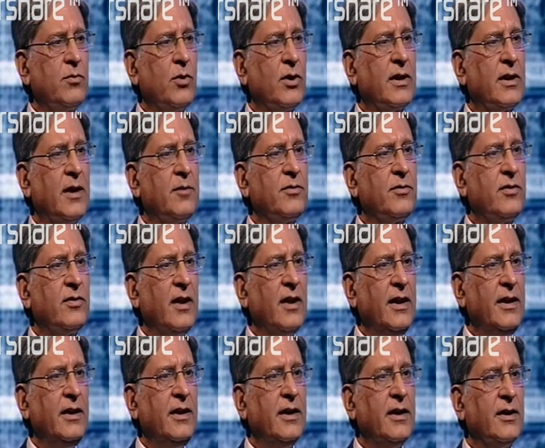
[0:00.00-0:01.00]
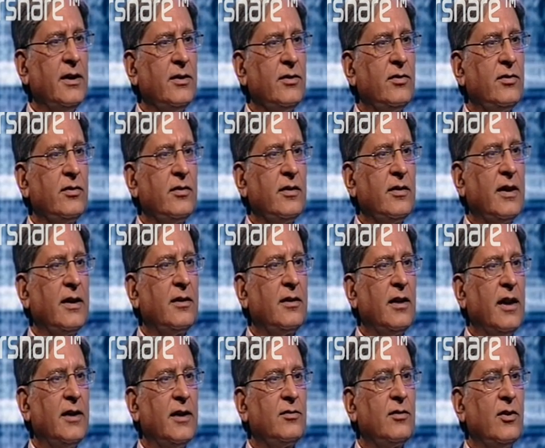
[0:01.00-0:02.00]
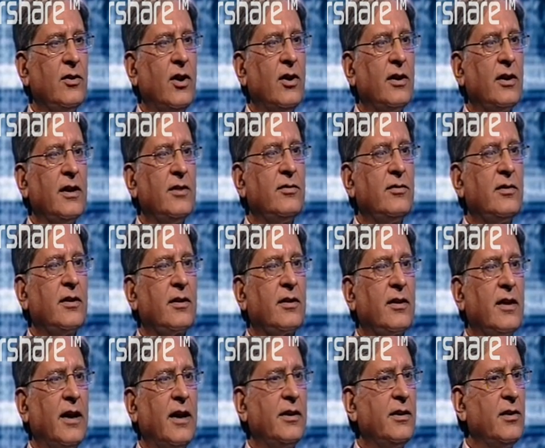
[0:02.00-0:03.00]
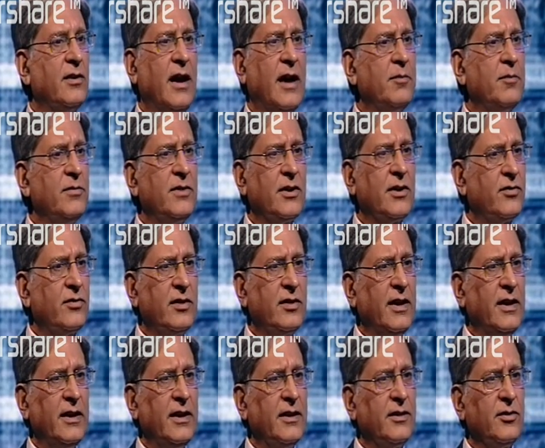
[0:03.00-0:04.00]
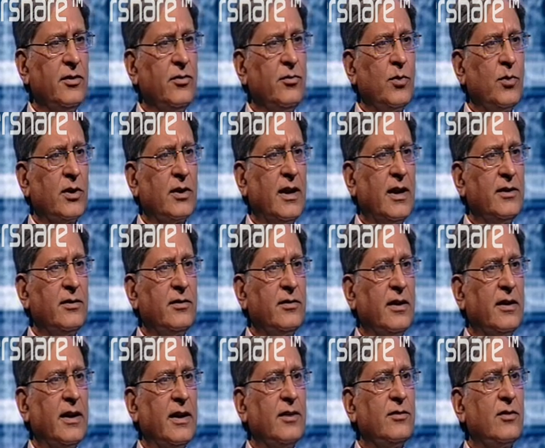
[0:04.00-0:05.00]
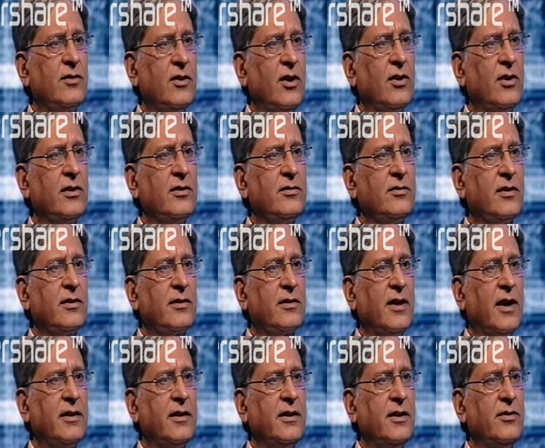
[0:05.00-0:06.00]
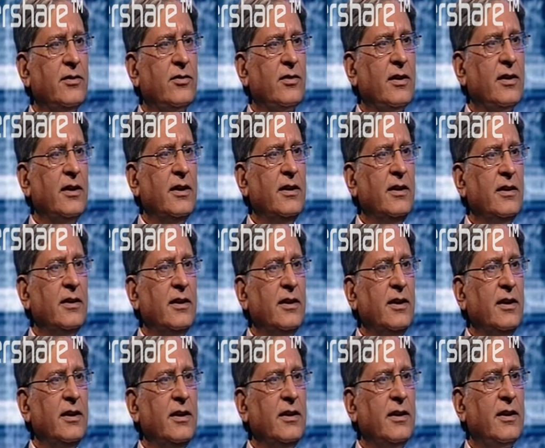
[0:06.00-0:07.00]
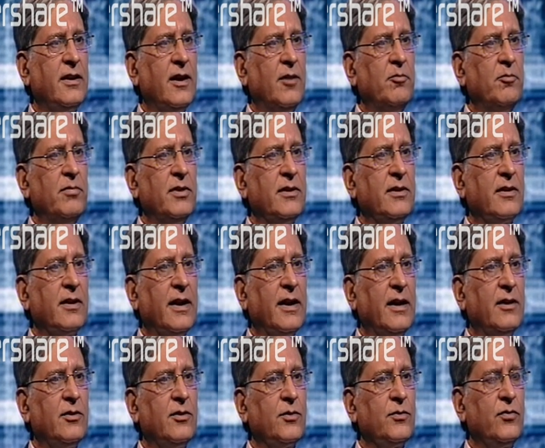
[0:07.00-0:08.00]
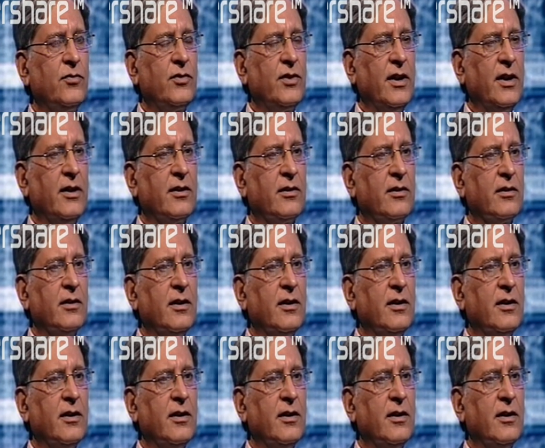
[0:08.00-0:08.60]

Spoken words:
what I'm saying is that as long as Zardari, I'm just saying, and this is what I said, as long as Zardari is in the incumbent head of state,